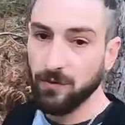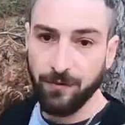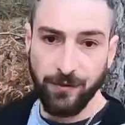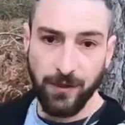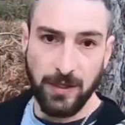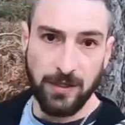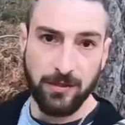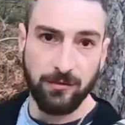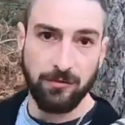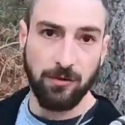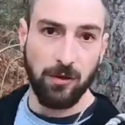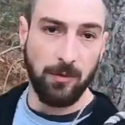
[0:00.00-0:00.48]
do you
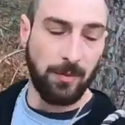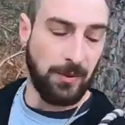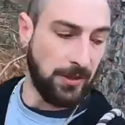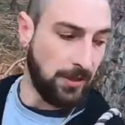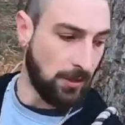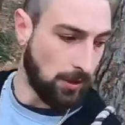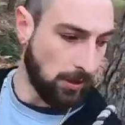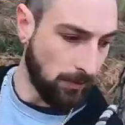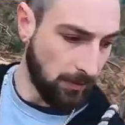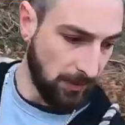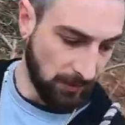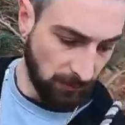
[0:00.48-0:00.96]
think? Drop
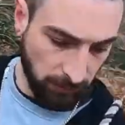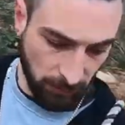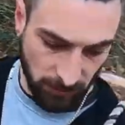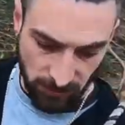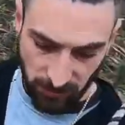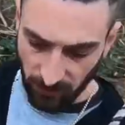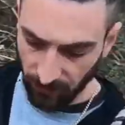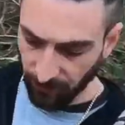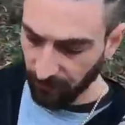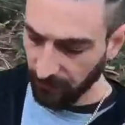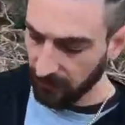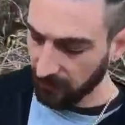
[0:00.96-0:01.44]
in the comments,
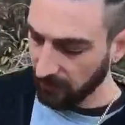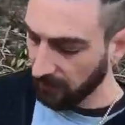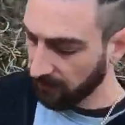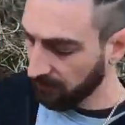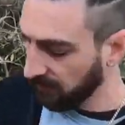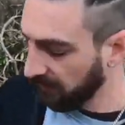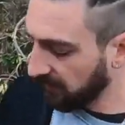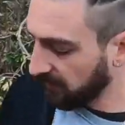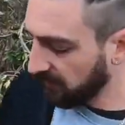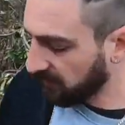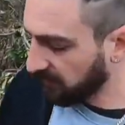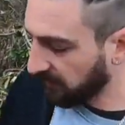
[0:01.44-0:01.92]
what do you think
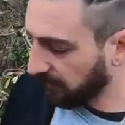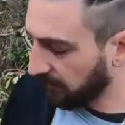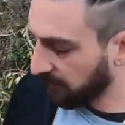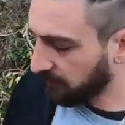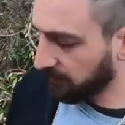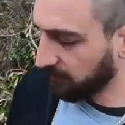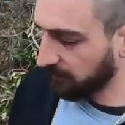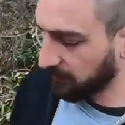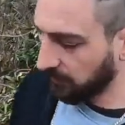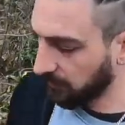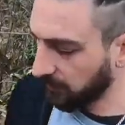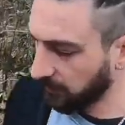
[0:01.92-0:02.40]
that police
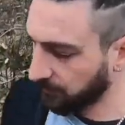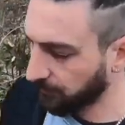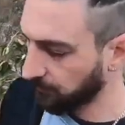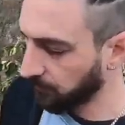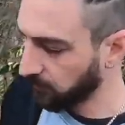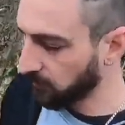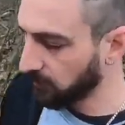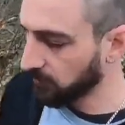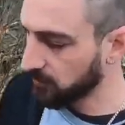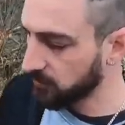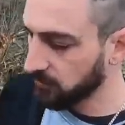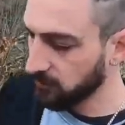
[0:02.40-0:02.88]
tape was there
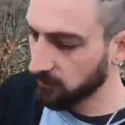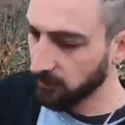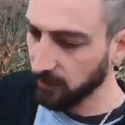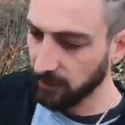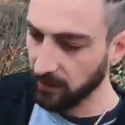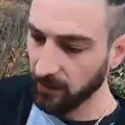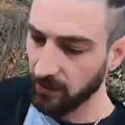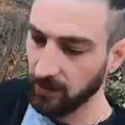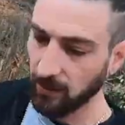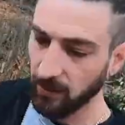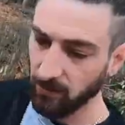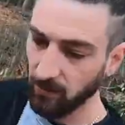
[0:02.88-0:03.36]
for? Do you
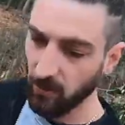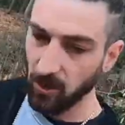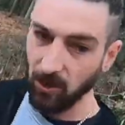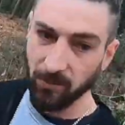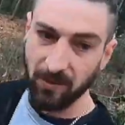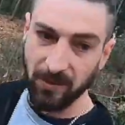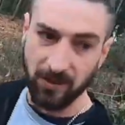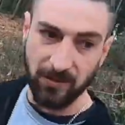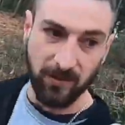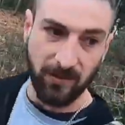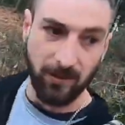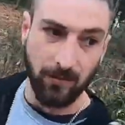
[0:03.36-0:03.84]
reckon it might
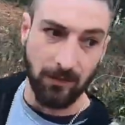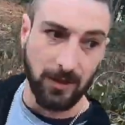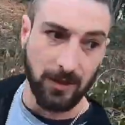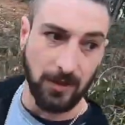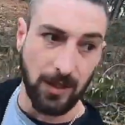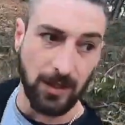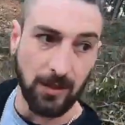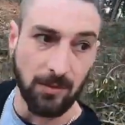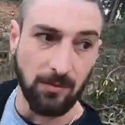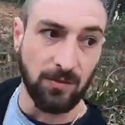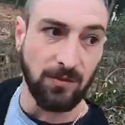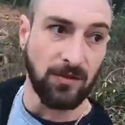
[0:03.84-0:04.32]
have been someone
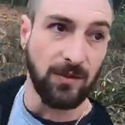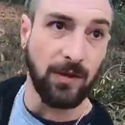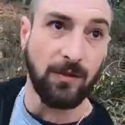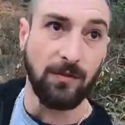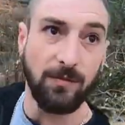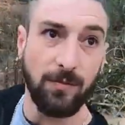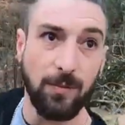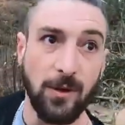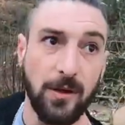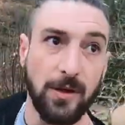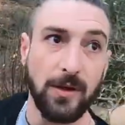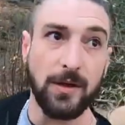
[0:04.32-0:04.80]
hang
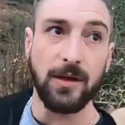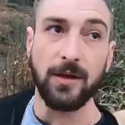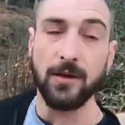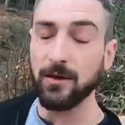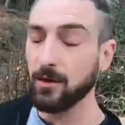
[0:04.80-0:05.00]
himself, mightn't